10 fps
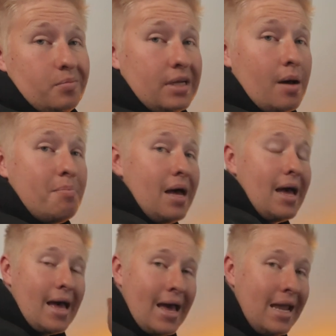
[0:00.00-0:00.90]
number
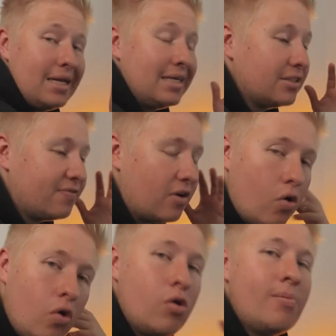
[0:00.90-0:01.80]
8 is for
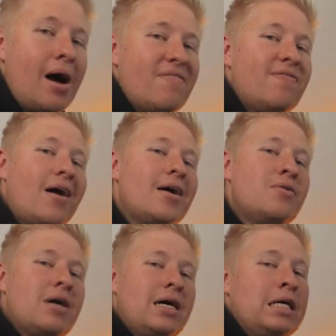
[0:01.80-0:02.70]
all my Final
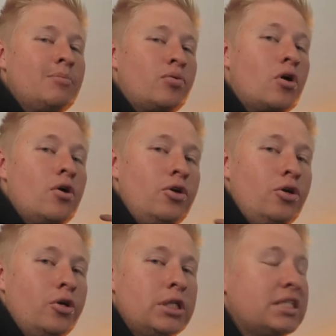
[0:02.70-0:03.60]
Cut Pro
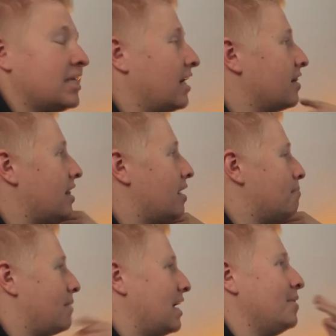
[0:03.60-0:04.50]
users out there that
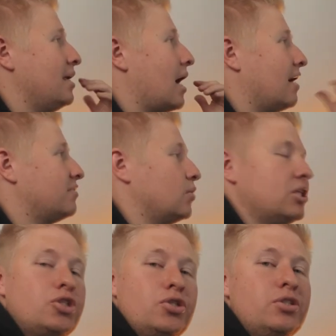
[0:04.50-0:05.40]
maybe have
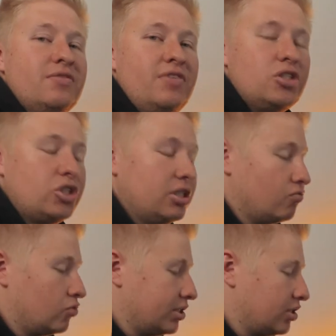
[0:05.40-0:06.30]
switched to DaVinci
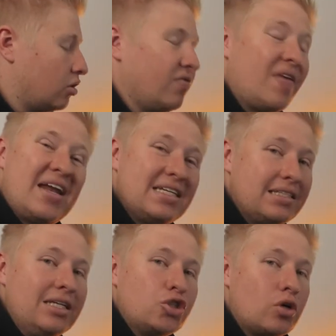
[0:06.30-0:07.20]
Resolve, and that is
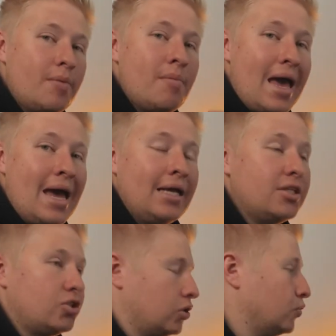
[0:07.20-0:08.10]
the trim edit
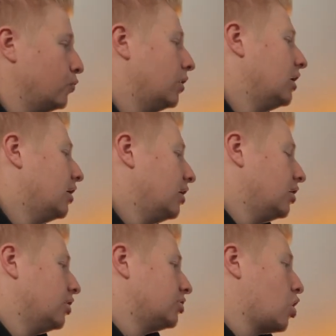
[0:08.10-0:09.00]
tool.
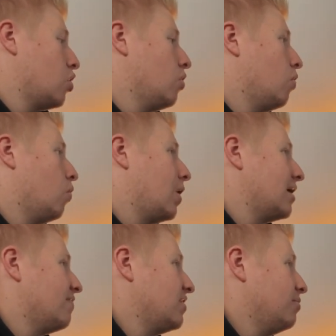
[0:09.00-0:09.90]
So one
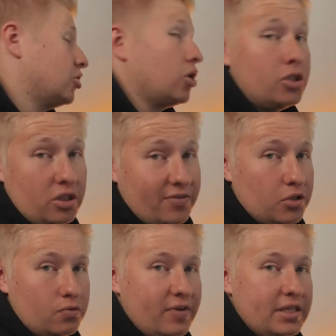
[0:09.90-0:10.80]
of the most
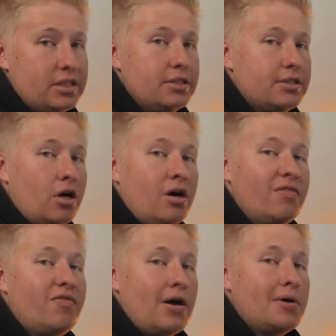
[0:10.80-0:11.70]
controversial features
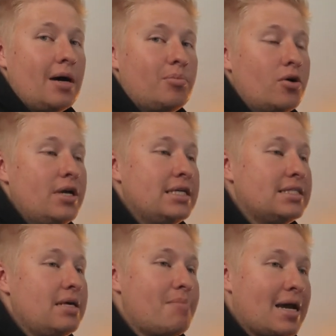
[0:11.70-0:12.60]
of Final Cut Pro is
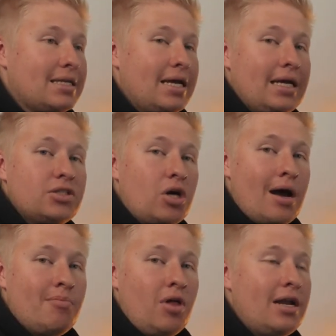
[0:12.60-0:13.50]
the magnetic
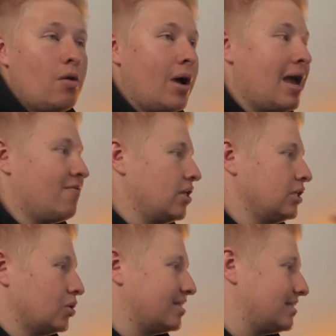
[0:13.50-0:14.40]
timeline, and where everything
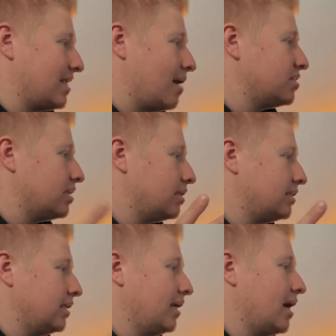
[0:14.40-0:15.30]
sort of snaps
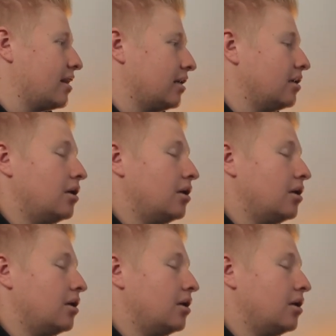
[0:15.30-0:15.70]
together.